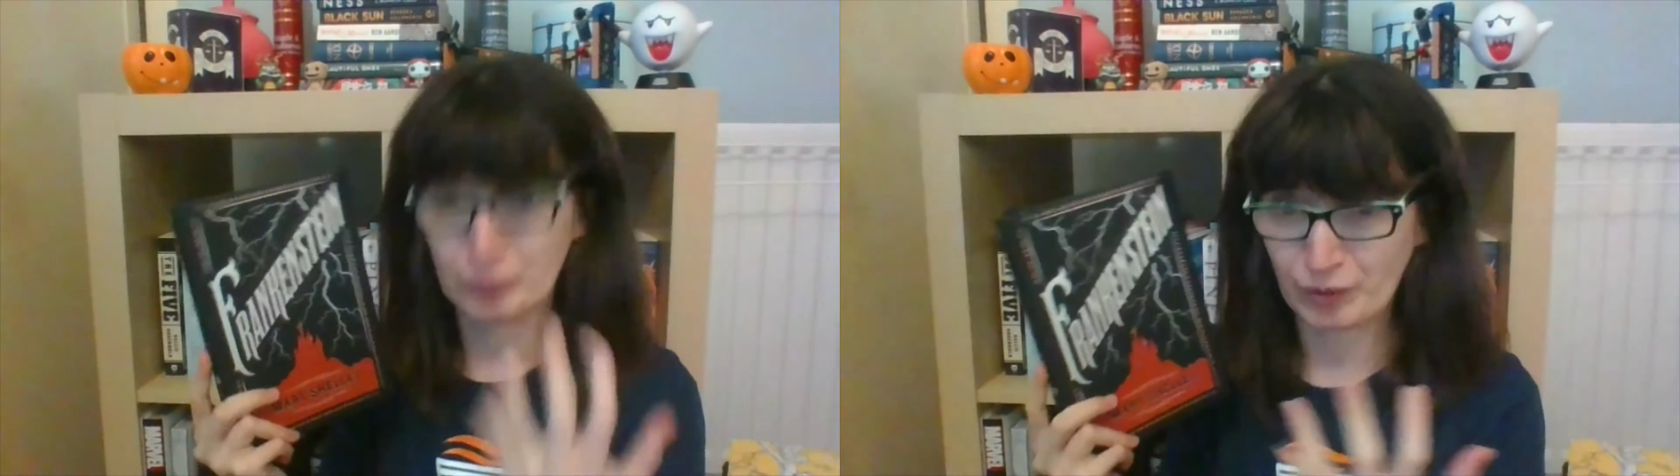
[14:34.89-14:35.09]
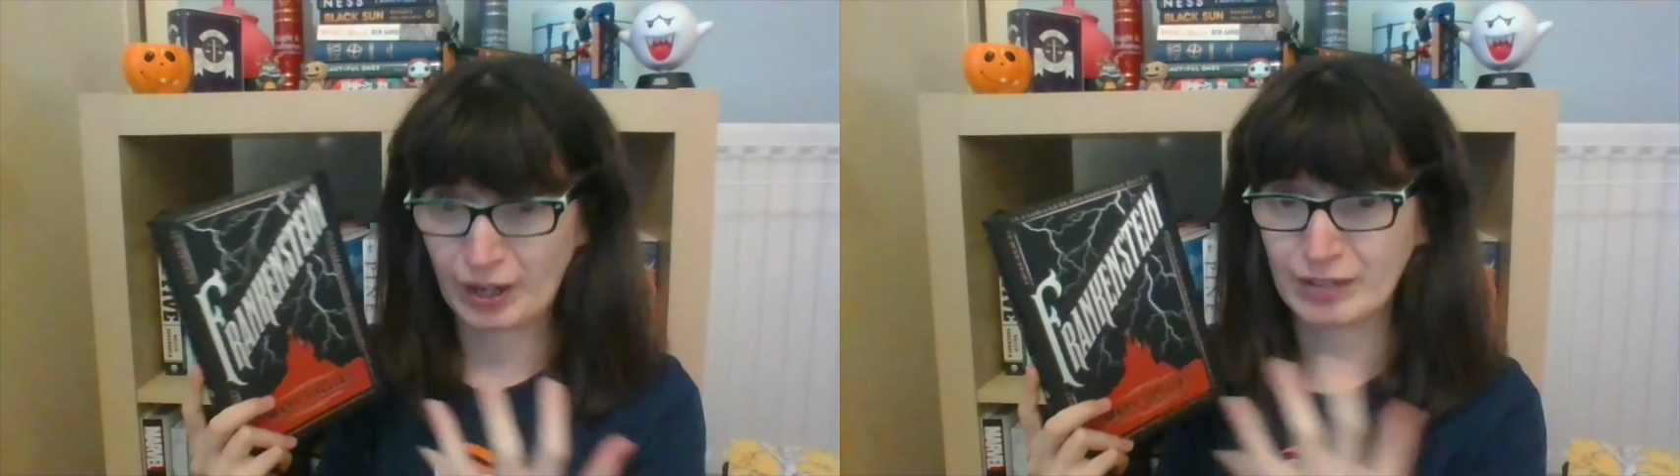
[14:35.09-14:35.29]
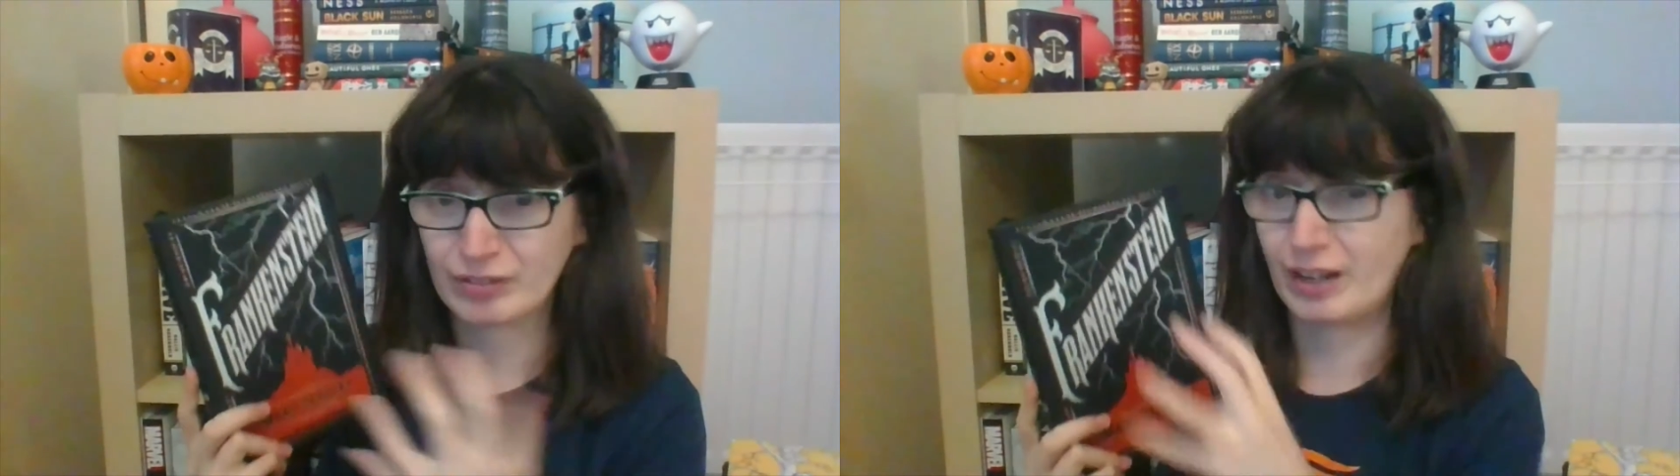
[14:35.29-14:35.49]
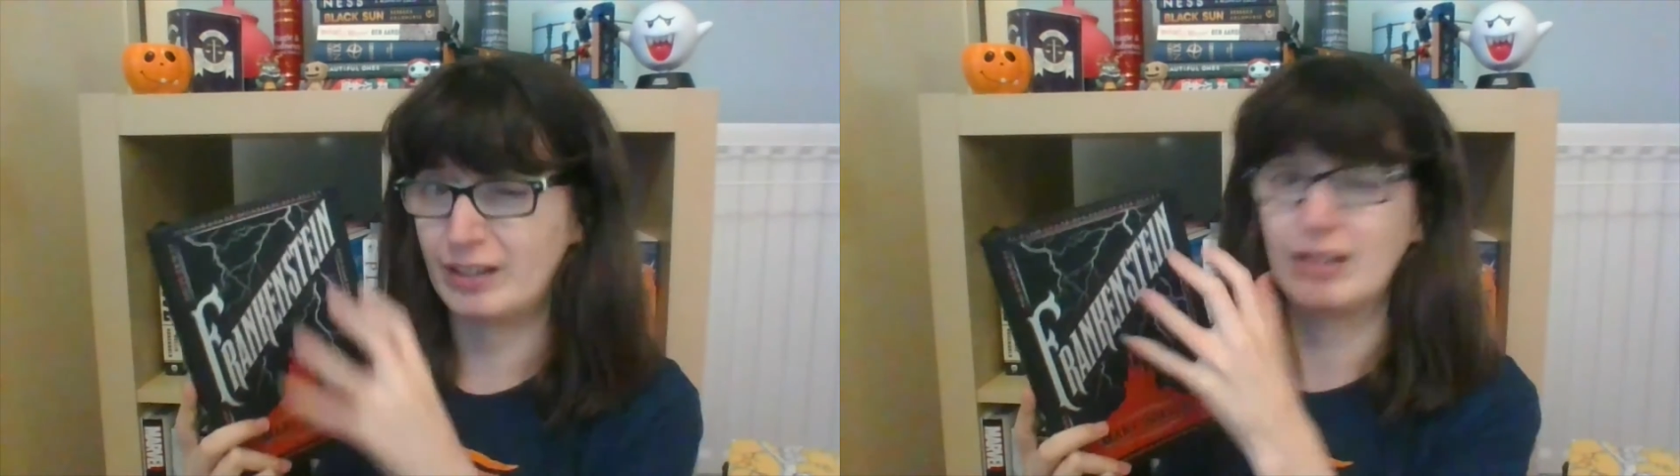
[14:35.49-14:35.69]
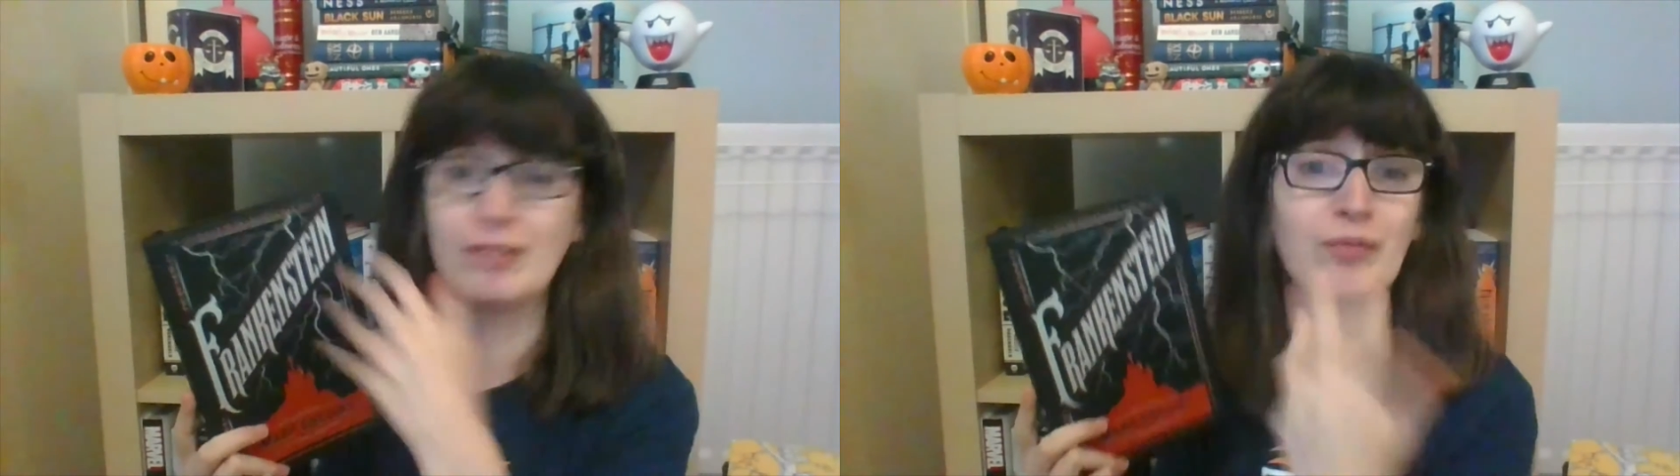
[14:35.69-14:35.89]

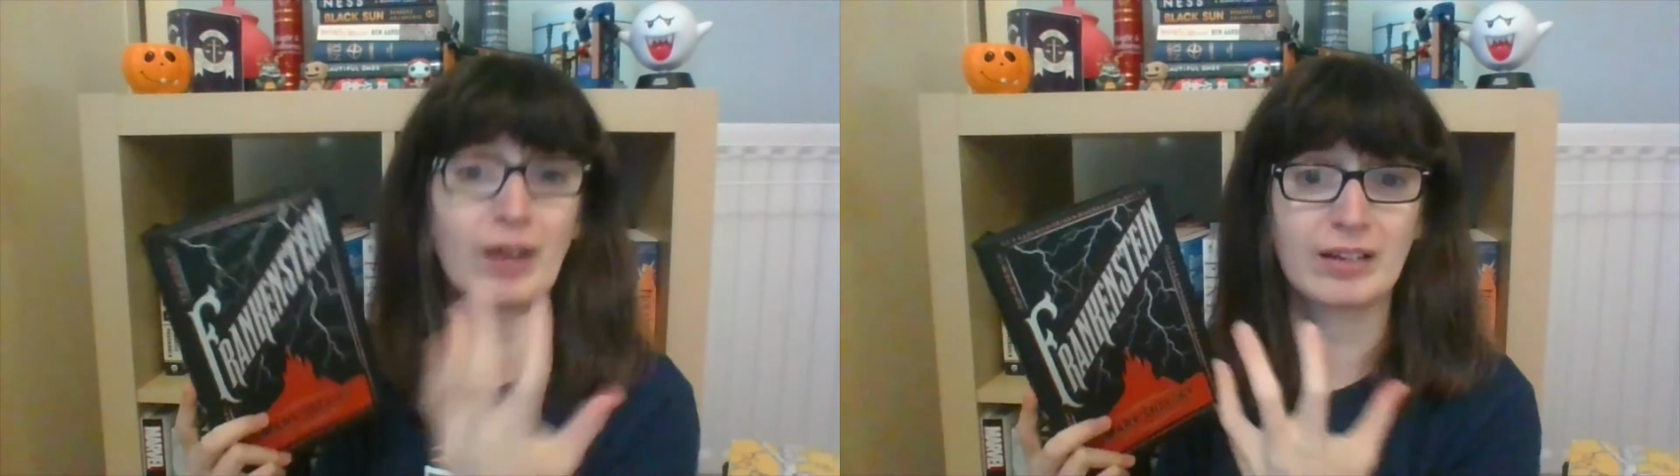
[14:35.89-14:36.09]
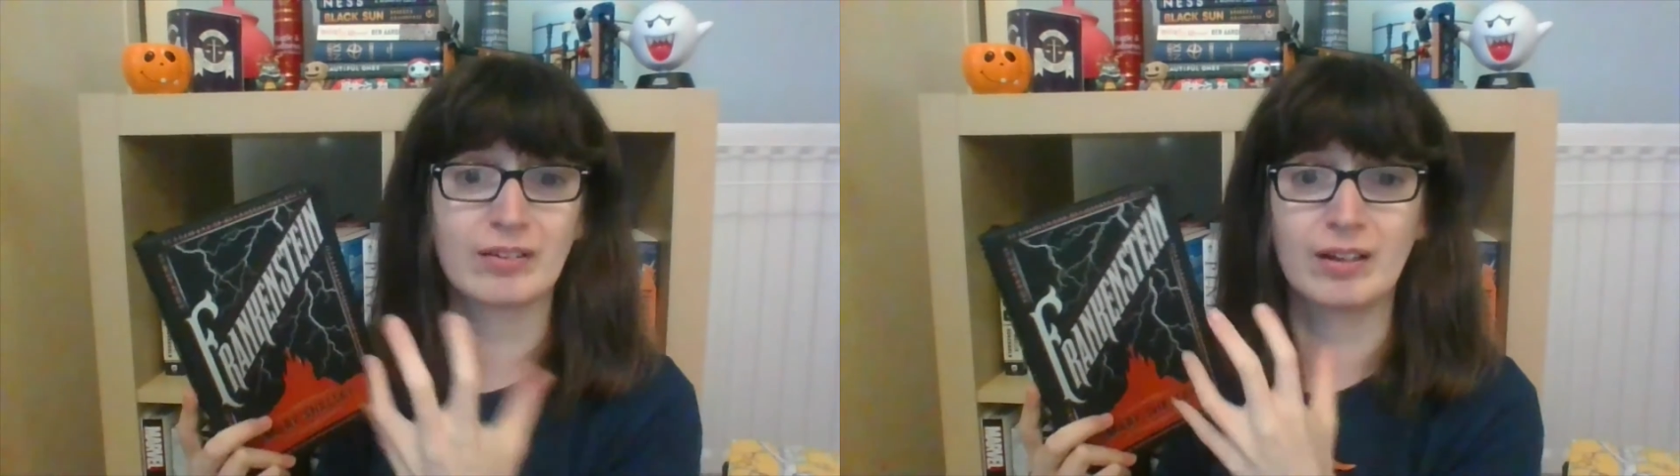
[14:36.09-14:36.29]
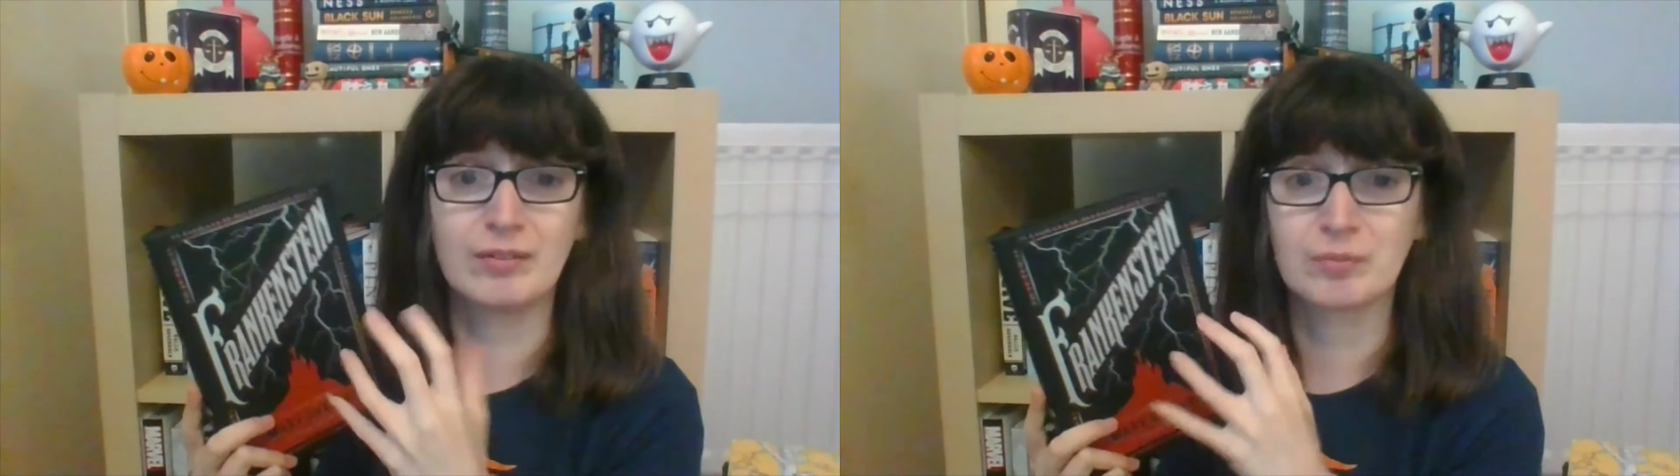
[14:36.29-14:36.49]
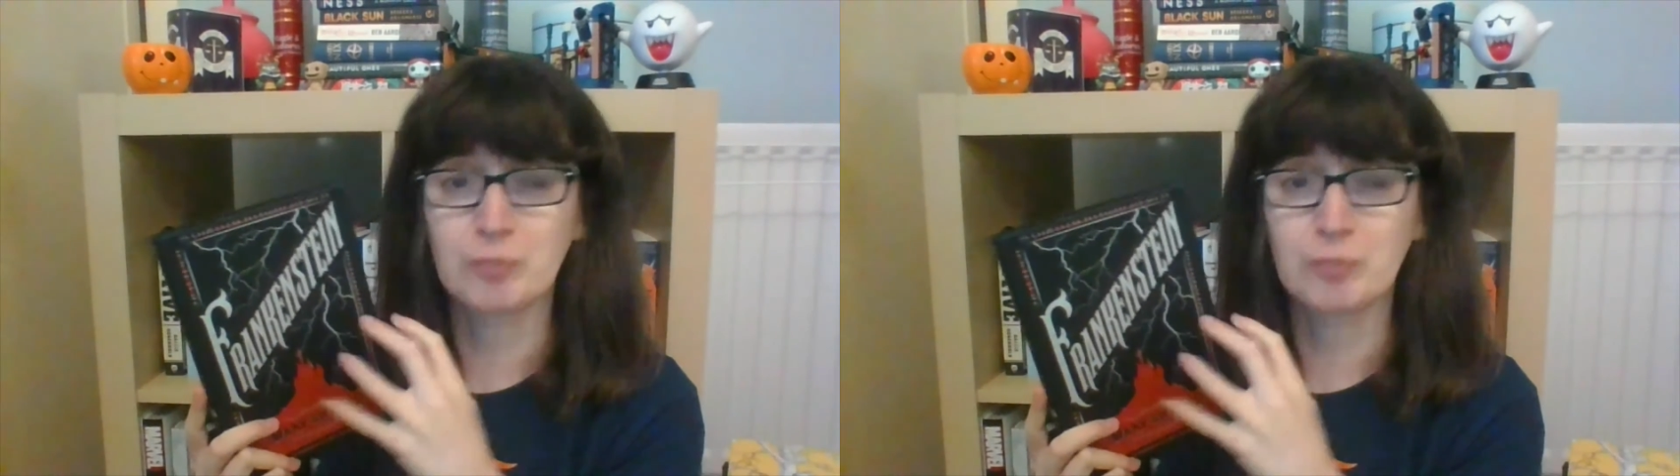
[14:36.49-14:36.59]
Frankenstein did, Frankenstein's